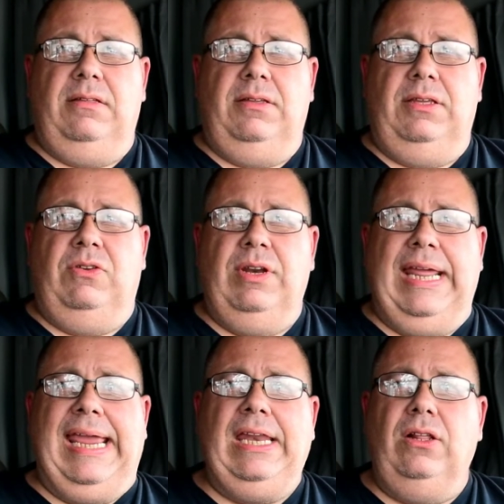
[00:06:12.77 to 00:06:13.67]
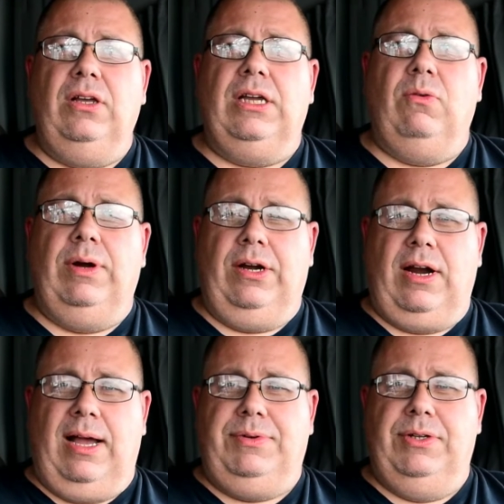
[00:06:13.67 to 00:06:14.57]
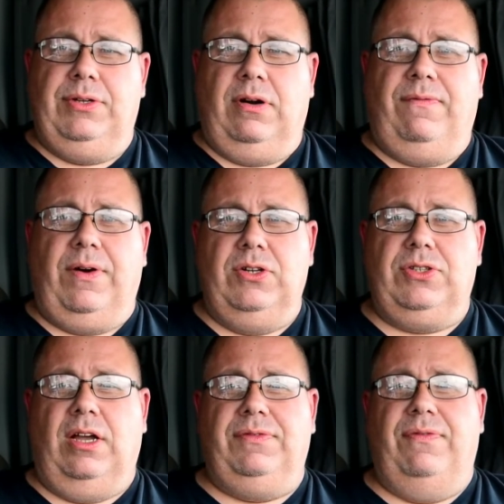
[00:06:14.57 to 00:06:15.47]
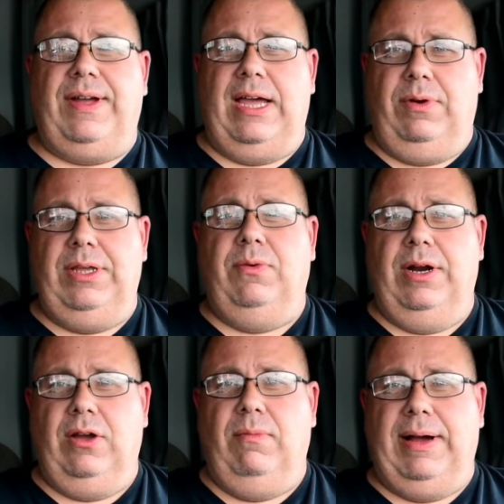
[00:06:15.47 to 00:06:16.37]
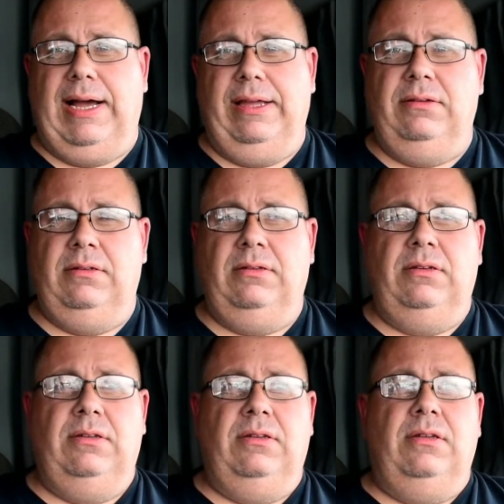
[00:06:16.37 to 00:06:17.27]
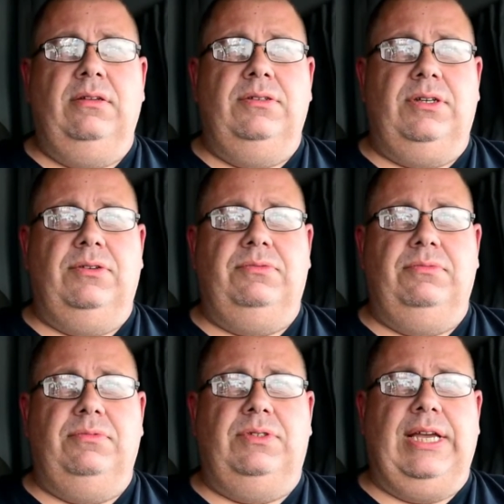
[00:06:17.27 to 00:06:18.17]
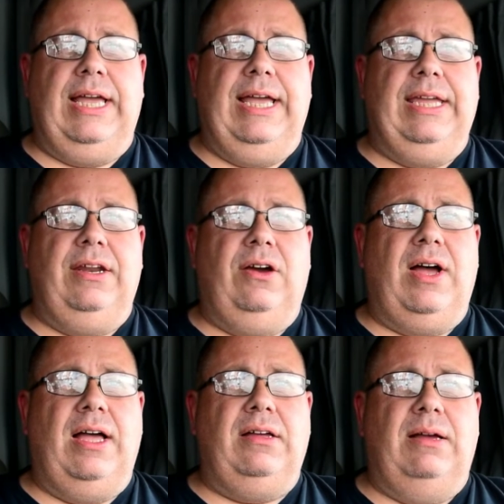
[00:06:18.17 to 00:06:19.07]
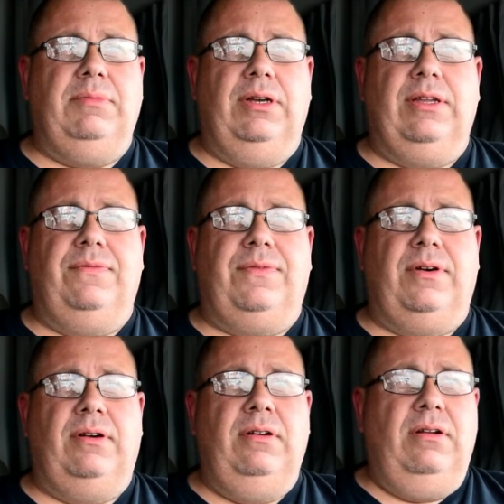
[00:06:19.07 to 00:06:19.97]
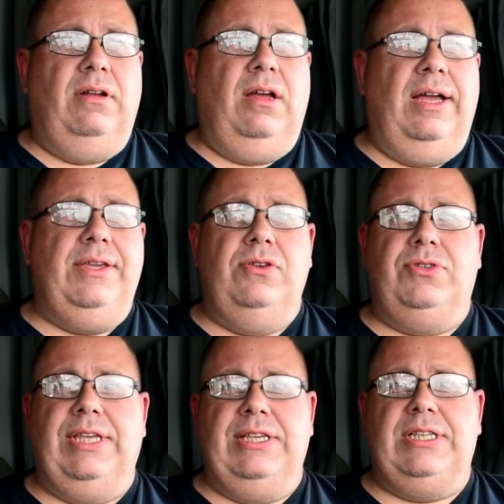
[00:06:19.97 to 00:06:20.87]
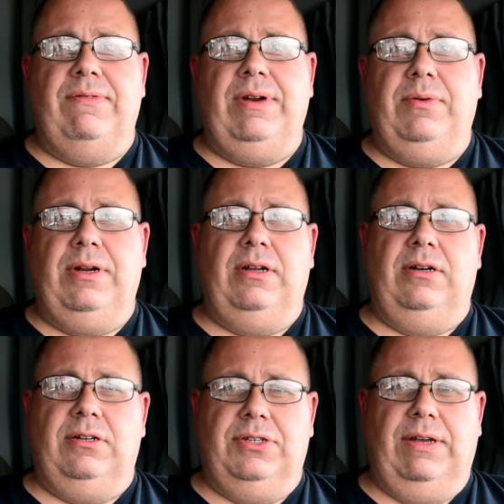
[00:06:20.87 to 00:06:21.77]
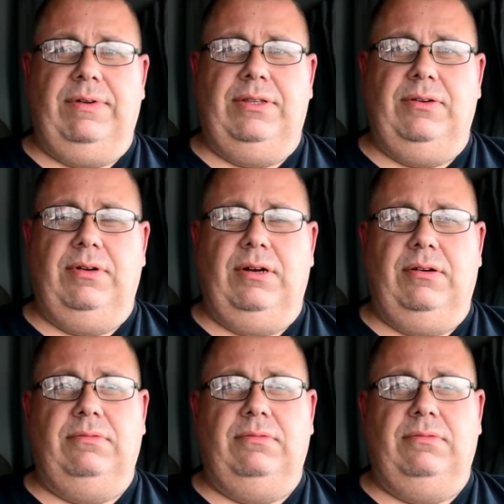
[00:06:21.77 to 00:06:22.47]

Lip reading: You need to look at what your options are. First off, define what you want to go buy. So say, hey, you know, I'm looking for a used D7100 or 7200.